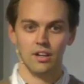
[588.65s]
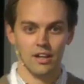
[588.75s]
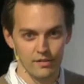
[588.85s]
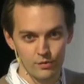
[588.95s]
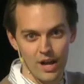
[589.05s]

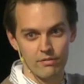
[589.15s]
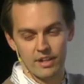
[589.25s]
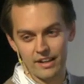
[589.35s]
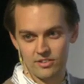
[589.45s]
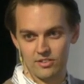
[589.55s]
If you have
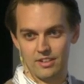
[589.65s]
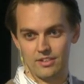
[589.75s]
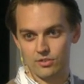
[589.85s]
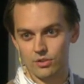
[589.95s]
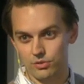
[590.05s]
that,
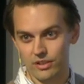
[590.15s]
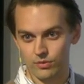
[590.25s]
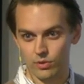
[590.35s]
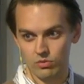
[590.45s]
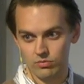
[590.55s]
it's not
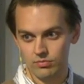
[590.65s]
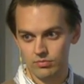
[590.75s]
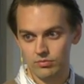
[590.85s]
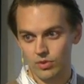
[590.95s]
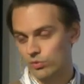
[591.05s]
RESTful.
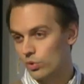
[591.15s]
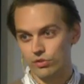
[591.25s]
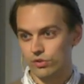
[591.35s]
Of course,